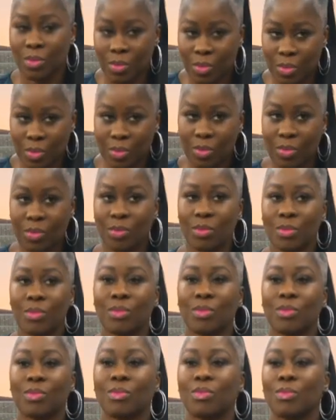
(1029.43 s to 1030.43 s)

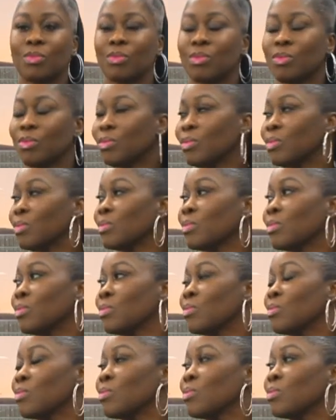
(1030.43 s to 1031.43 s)

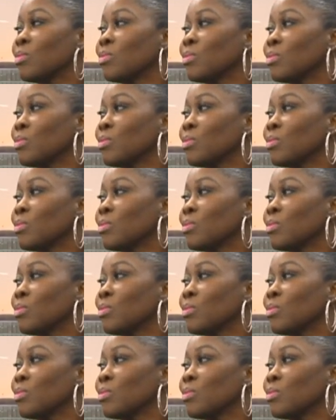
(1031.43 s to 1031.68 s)
The person shown says nothing.